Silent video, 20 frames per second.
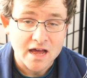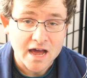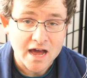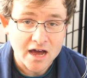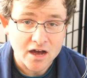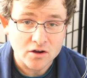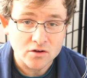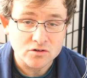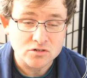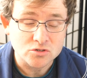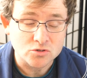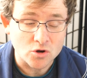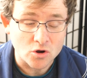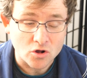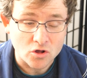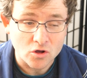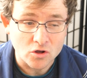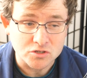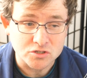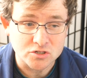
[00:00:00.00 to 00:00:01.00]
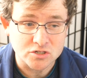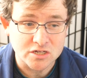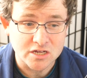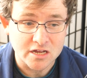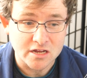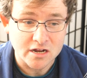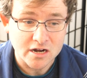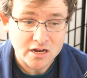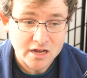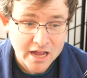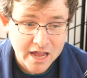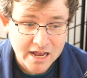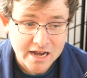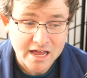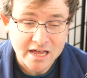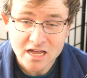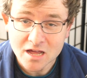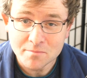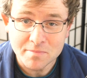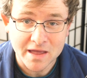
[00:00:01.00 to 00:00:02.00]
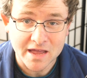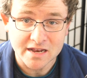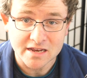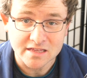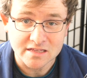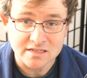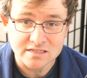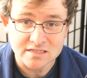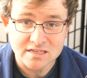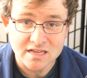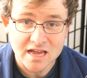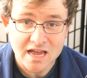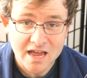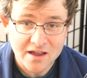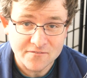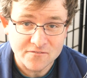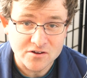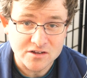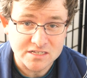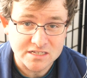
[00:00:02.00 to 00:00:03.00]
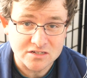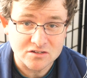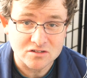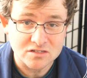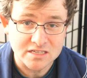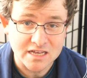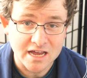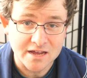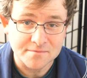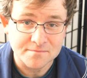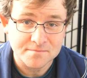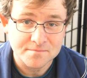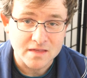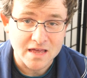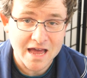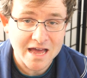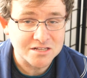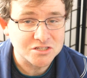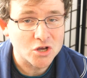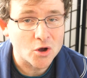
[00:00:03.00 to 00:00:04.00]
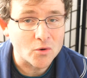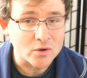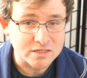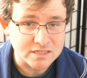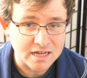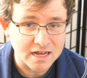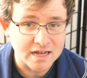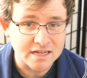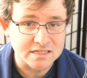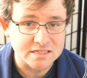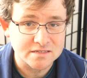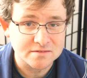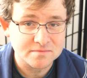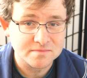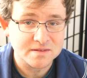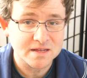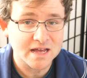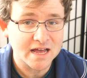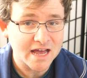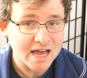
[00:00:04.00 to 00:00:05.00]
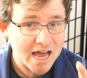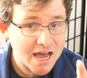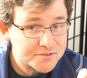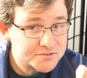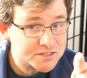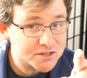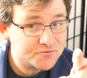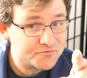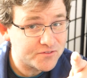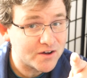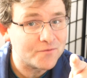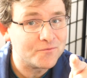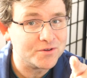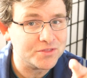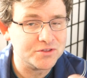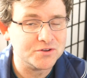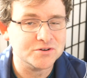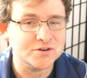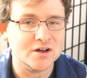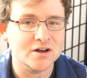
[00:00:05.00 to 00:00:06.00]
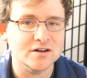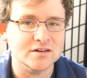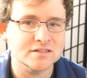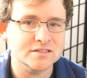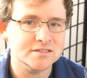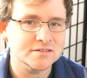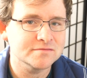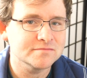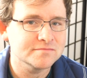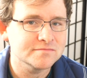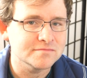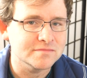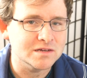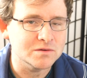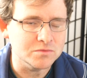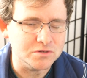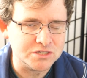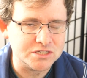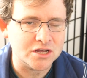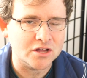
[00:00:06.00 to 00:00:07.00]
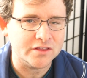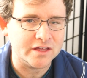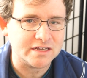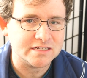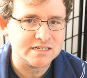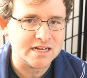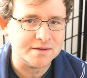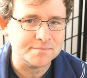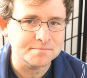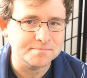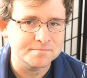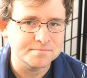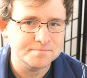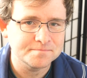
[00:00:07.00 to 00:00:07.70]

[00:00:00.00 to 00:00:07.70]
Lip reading: how to grow closer to canine companions every single day. As always, guys, have some fun with your dogs, and we'll see y'all next time.